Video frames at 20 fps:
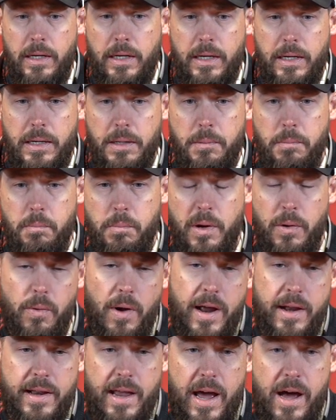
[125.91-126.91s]
But
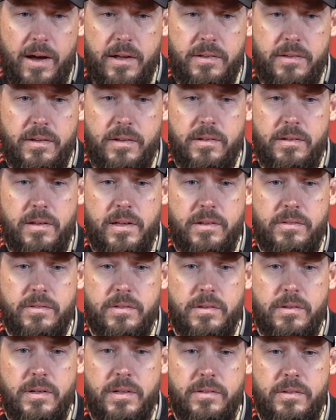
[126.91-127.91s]
right now,
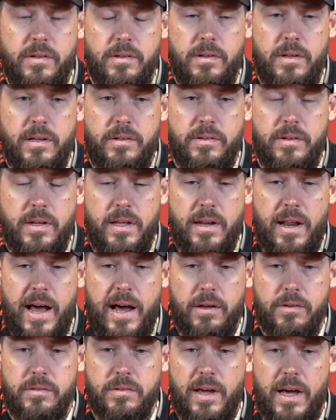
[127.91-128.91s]
it's an
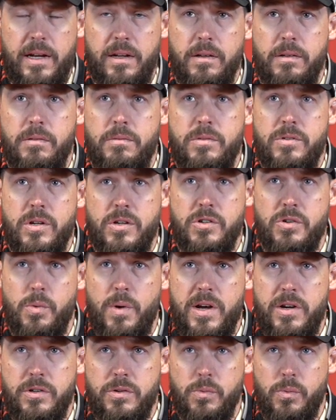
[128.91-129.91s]
in-house kind of
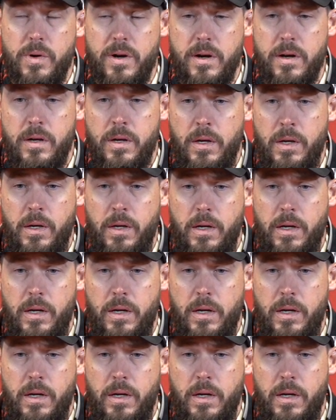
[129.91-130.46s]
situation where